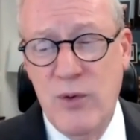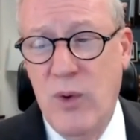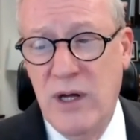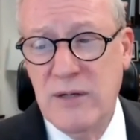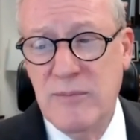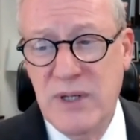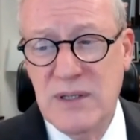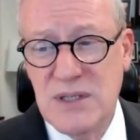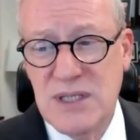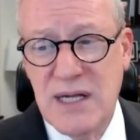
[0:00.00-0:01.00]
one, but
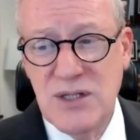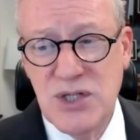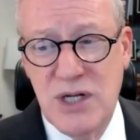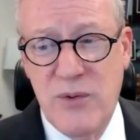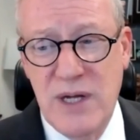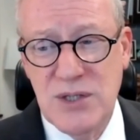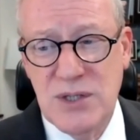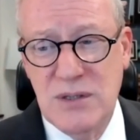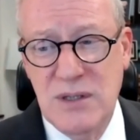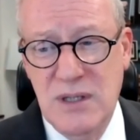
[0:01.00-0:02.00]
second
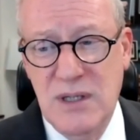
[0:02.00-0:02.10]
generation